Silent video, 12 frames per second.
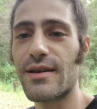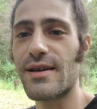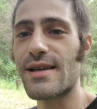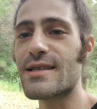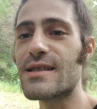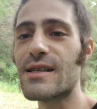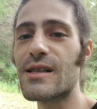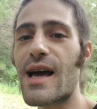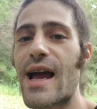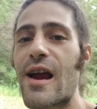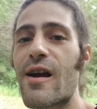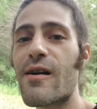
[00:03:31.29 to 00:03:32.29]
as little
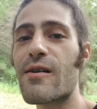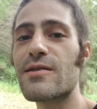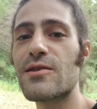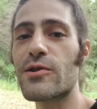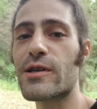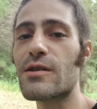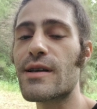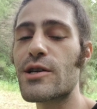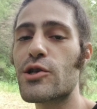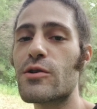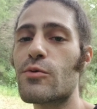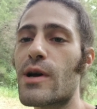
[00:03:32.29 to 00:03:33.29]
air
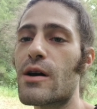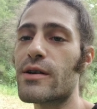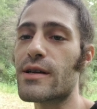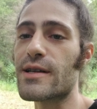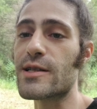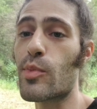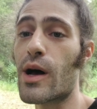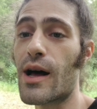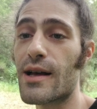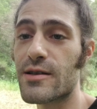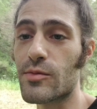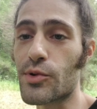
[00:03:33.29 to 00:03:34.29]
circulation around it as
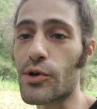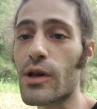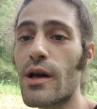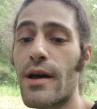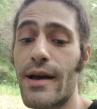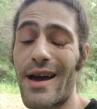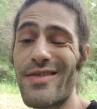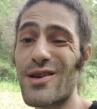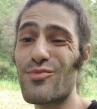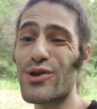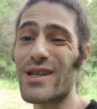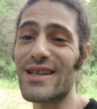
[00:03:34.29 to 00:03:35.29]
possible, and
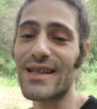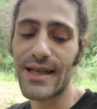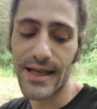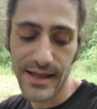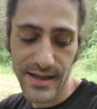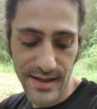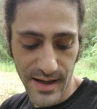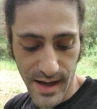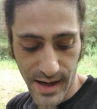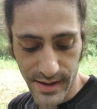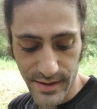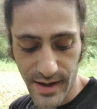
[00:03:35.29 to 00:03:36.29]
then put it
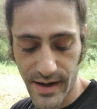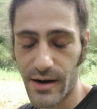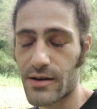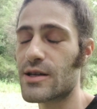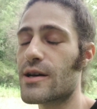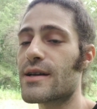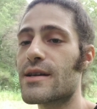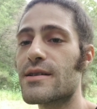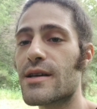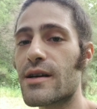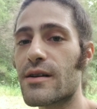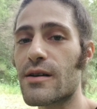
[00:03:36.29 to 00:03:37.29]
inside the airtight
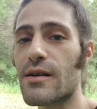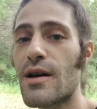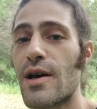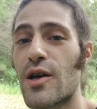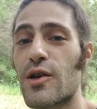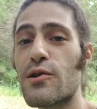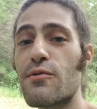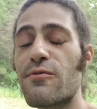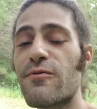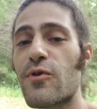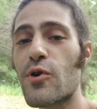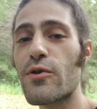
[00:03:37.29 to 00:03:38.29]
container to
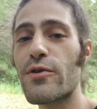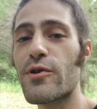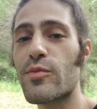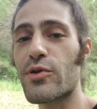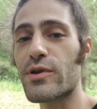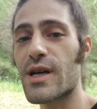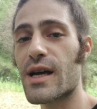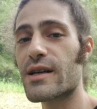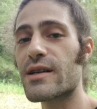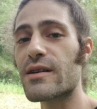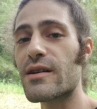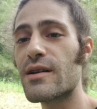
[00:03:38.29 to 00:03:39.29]
further
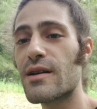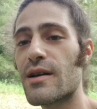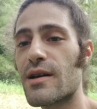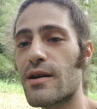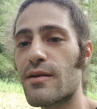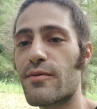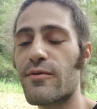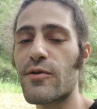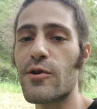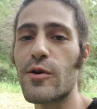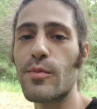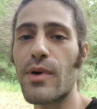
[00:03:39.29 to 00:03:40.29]
protect it
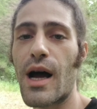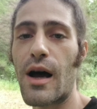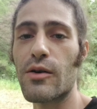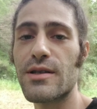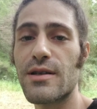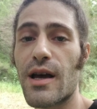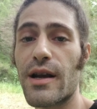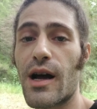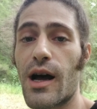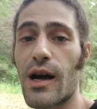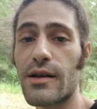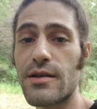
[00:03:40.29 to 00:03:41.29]
from outside
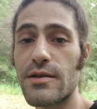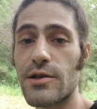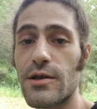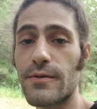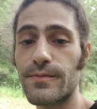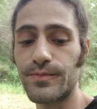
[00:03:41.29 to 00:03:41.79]
oxygen.